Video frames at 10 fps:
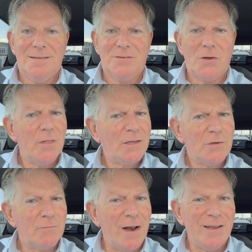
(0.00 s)
So that's
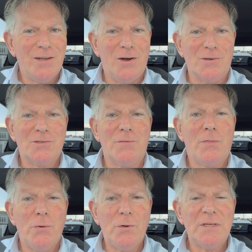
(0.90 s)
a running cost of
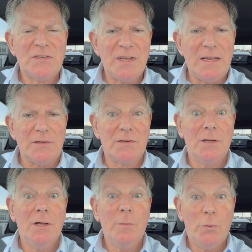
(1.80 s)
30 cents
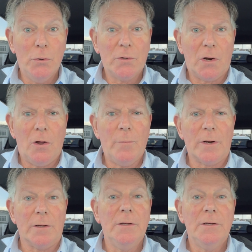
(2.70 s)
per
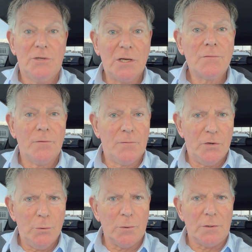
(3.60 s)
kilometre just for
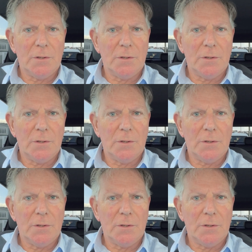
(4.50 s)
fuel.